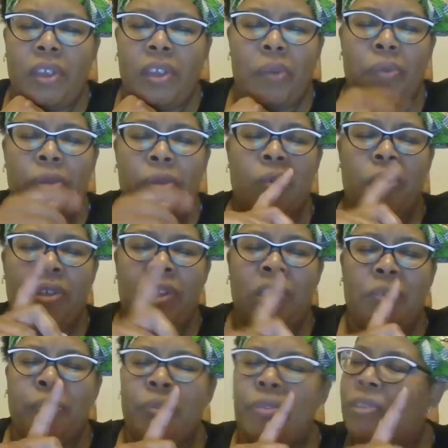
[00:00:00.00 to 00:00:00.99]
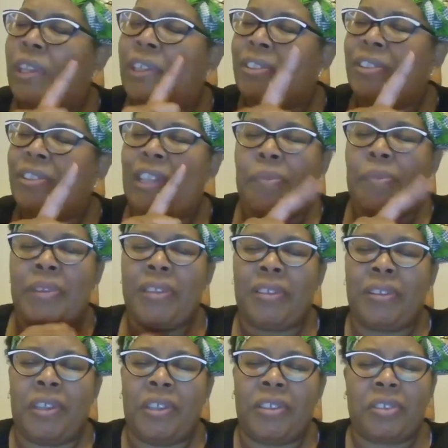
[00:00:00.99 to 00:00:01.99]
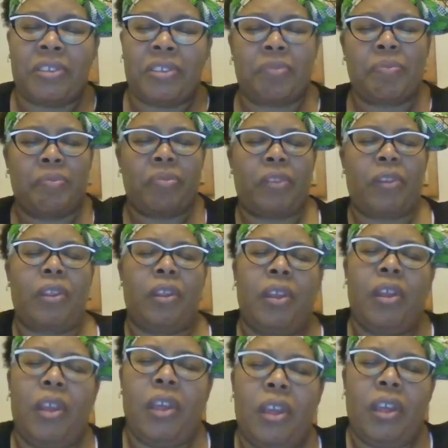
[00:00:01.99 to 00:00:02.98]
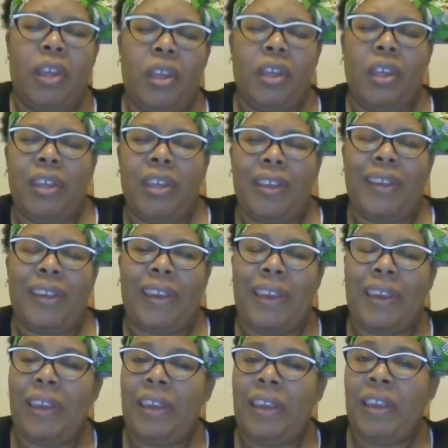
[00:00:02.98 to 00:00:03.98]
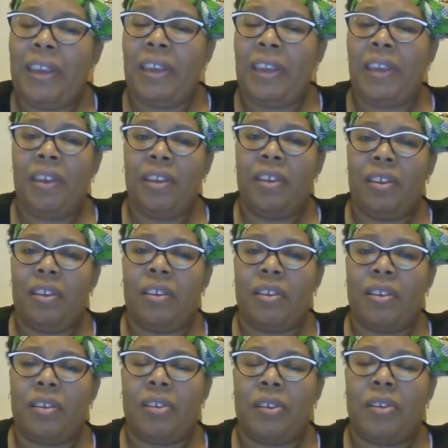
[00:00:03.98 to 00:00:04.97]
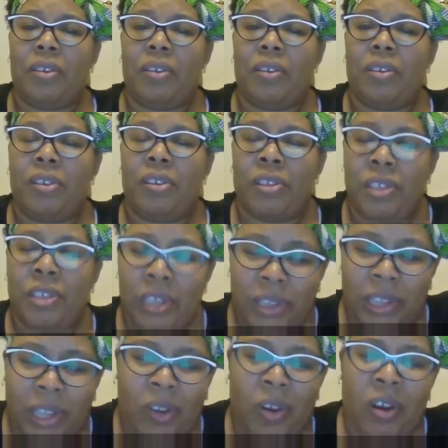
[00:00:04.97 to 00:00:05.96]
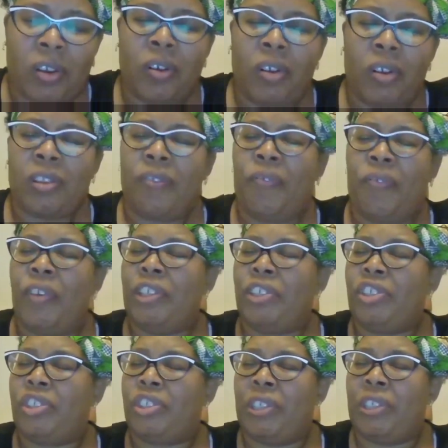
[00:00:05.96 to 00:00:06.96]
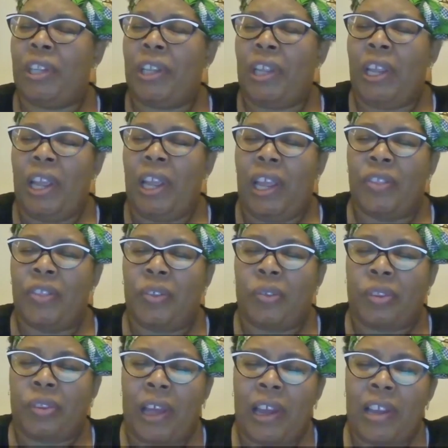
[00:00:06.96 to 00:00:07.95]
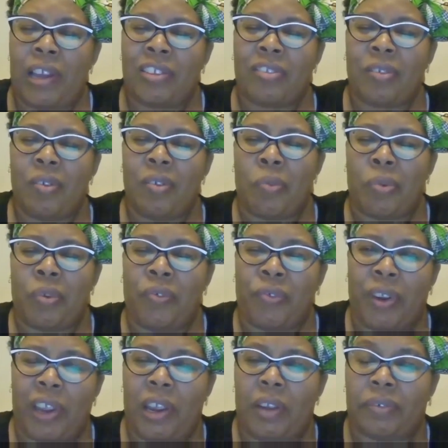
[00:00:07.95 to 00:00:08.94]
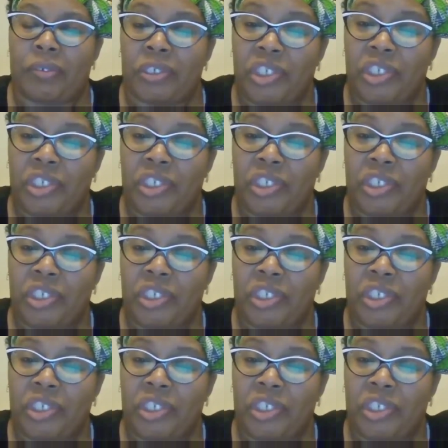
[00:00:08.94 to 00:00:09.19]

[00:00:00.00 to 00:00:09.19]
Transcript: and we don't need, let us not miss this he did. They caught all the fish and, and their lives were forever